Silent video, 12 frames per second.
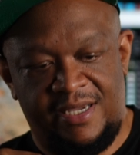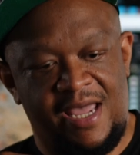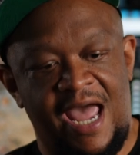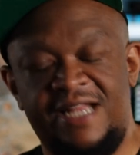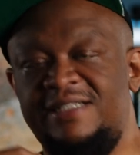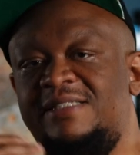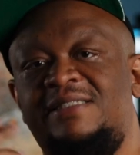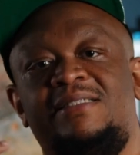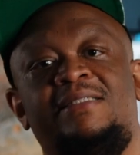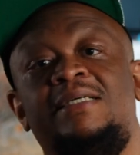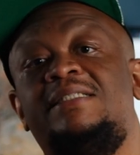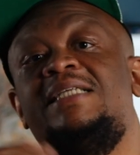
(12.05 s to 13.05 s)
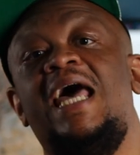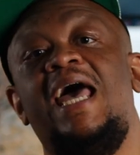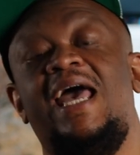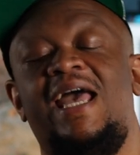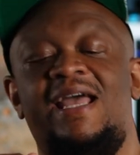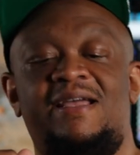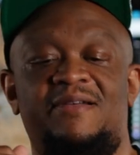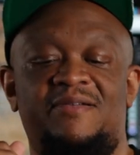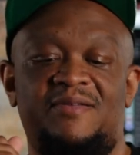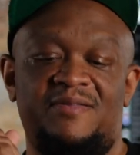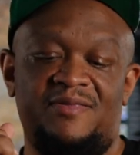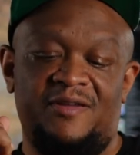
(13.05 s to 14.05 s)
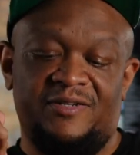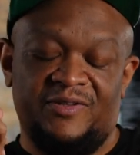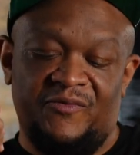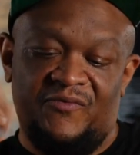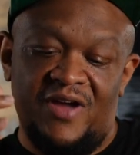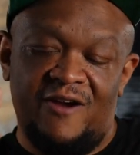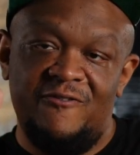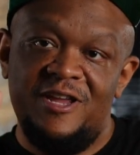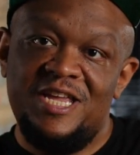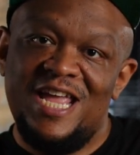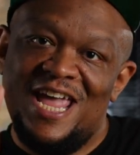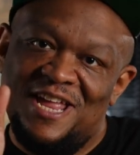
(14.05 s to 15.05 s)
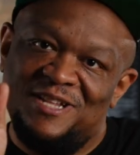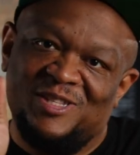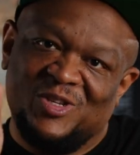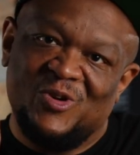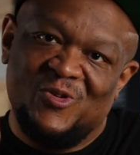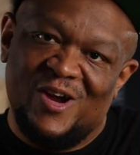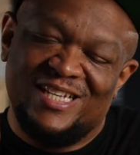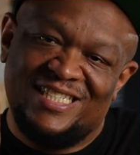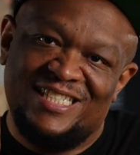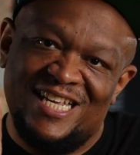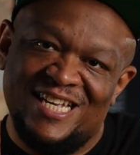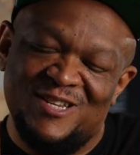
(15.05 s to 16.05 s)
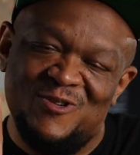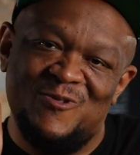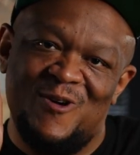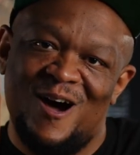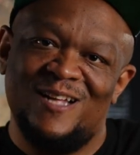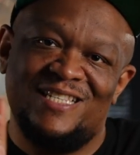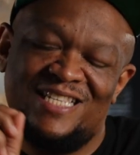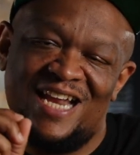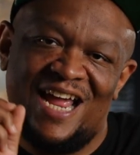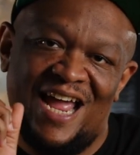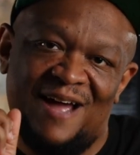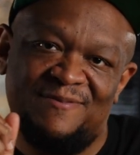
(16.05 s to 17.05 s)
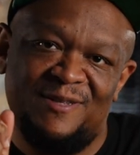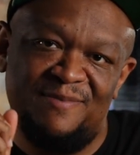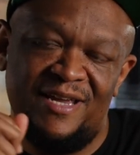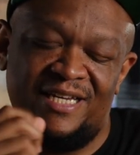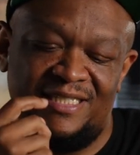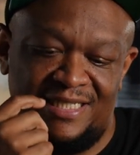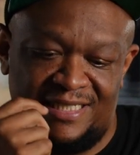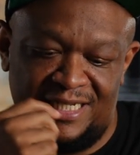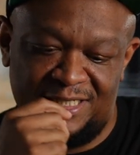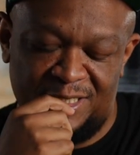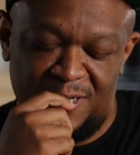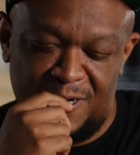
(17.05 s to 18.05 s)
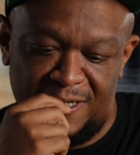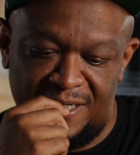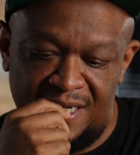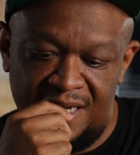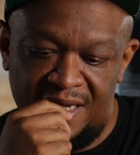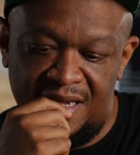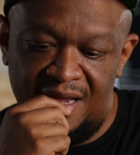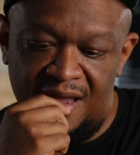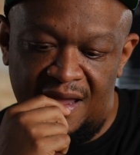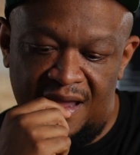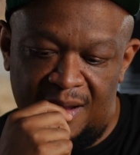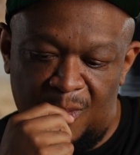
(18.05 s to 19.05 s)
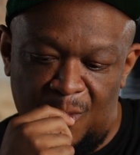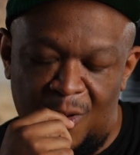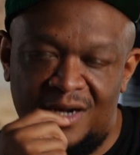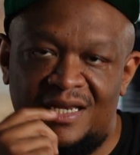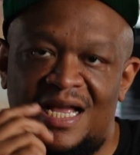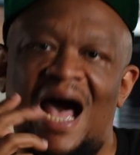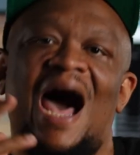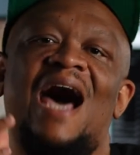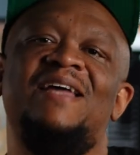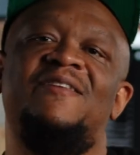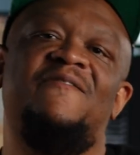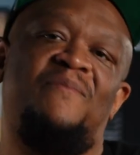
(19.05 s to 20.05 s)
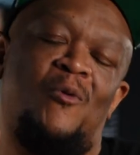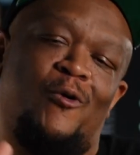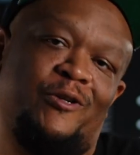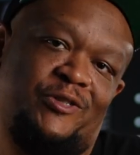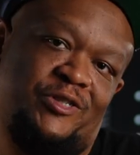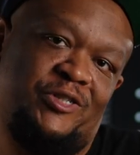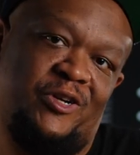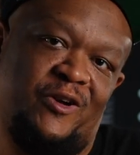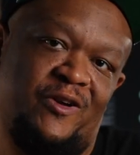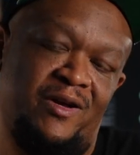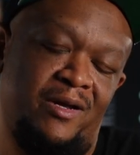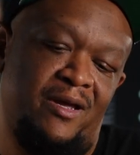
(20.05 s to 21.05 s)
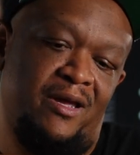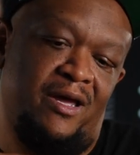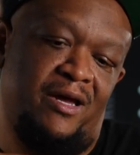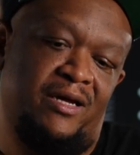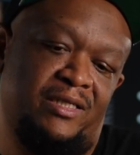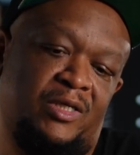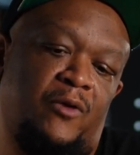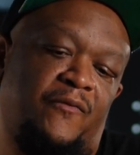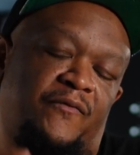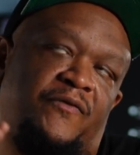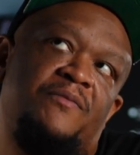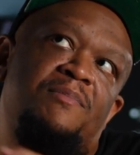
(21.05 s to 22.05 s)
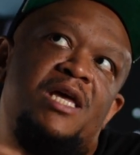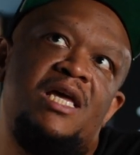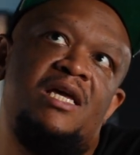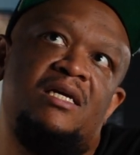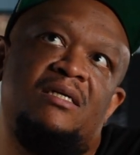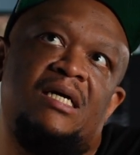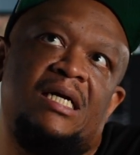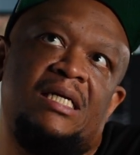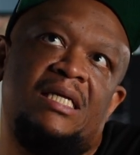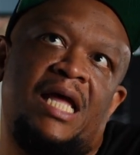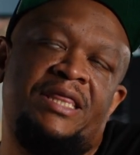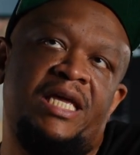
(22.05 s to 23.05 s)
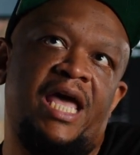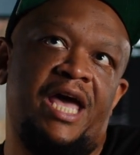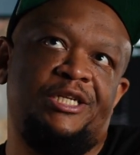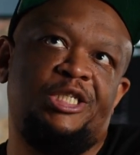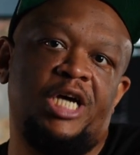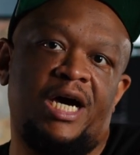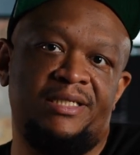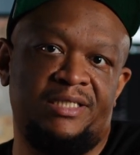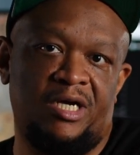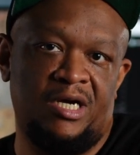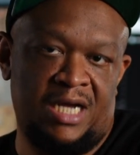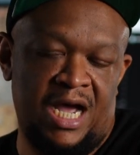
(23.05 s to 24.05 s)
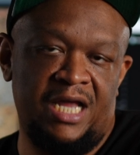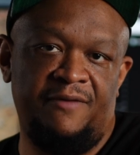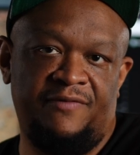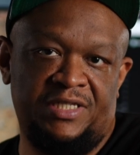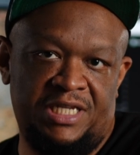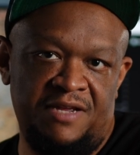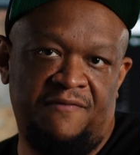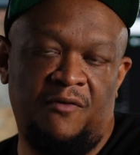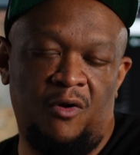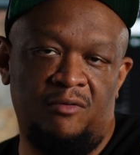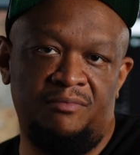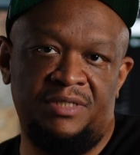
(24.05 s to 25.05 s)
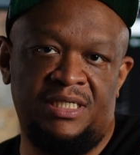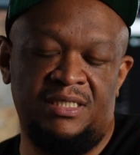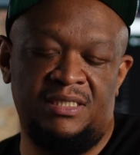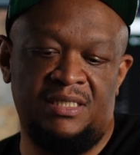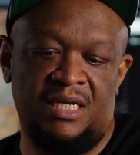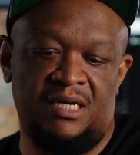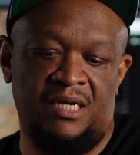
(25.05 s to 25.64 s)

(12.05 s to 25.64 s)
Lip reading: And today there's a very interesting nuance that I have to make a decision on. What kind of portraiture? So for me, I think headshots are kind of a default because